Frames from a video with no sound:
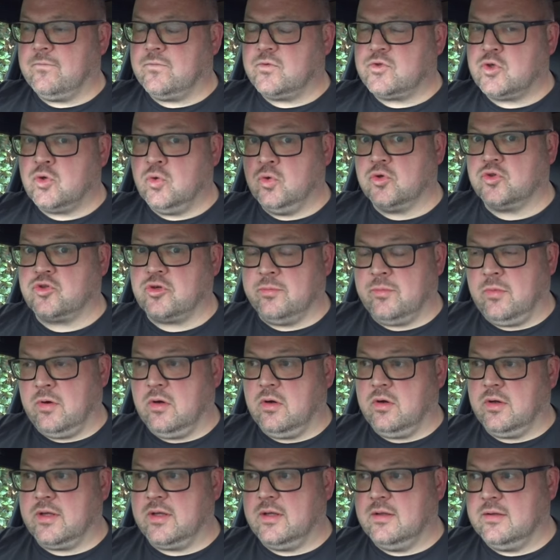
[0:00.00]
torch on
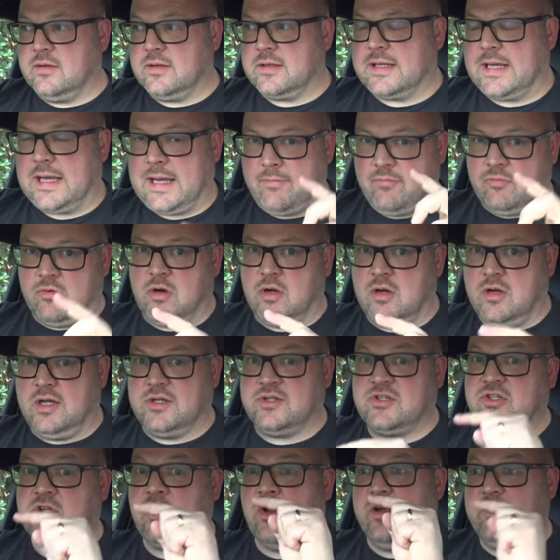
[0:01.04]
my camera
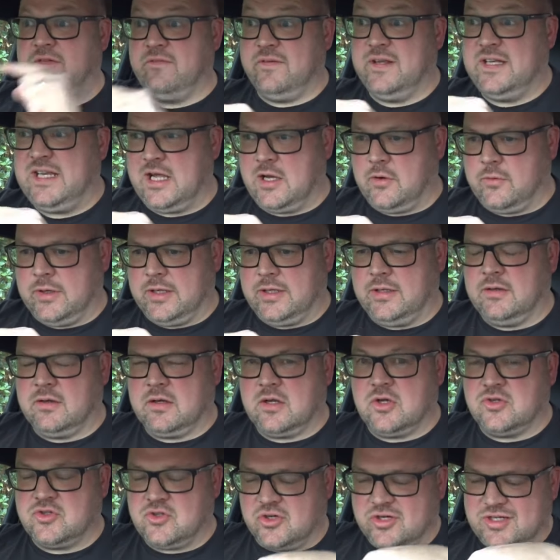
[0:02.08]
and started videoing
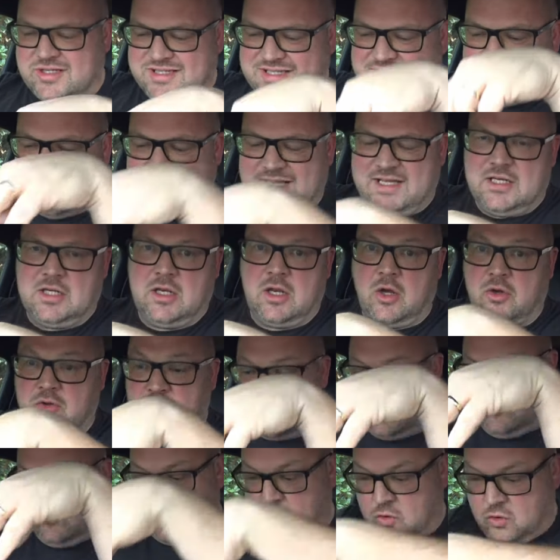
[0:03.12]
because I could see
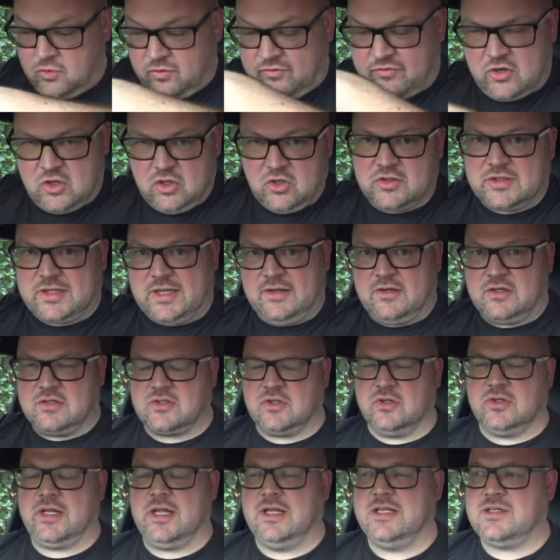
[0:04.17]
loads of oil. If you look down
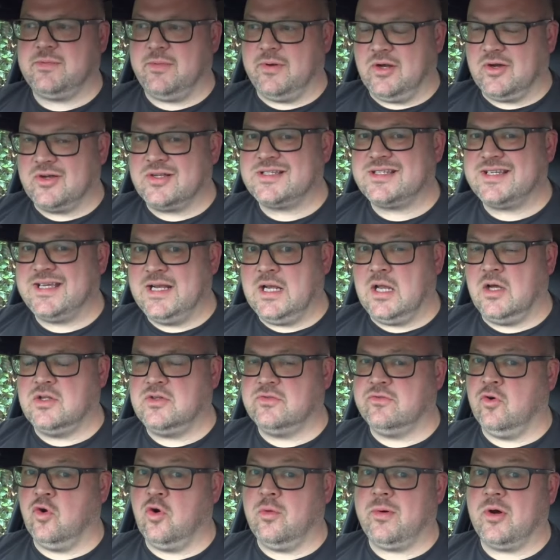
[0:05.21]
inside the engine, I could see loads
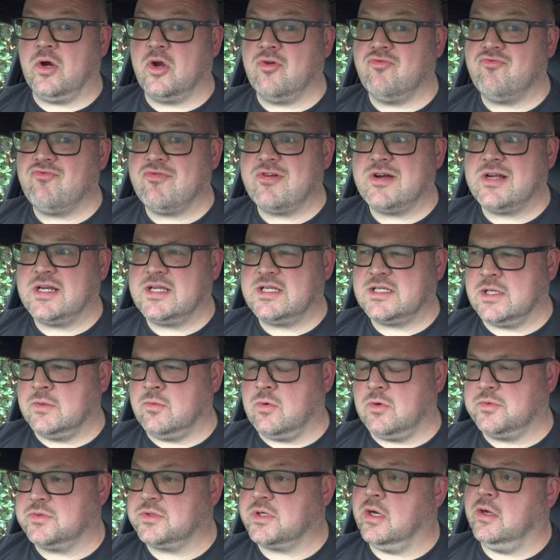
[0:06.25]
of oil, but I couldn't really see
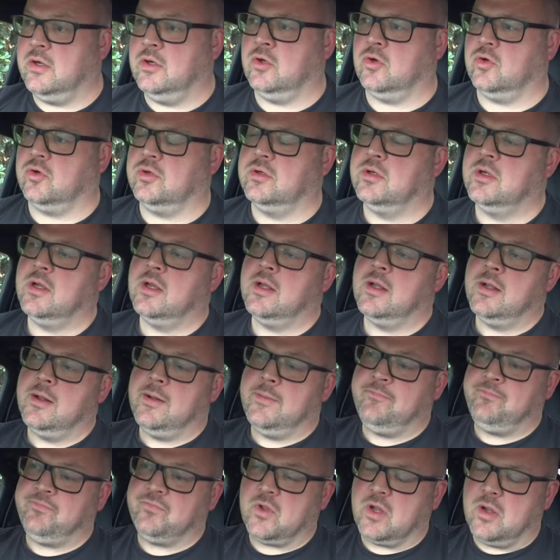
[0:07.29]
what was going on
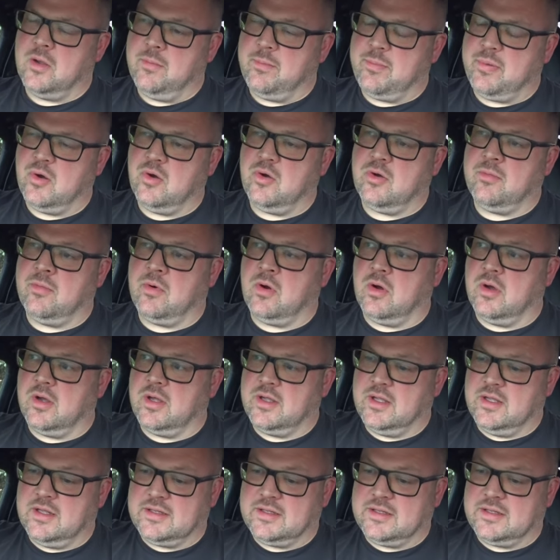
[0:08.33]
put my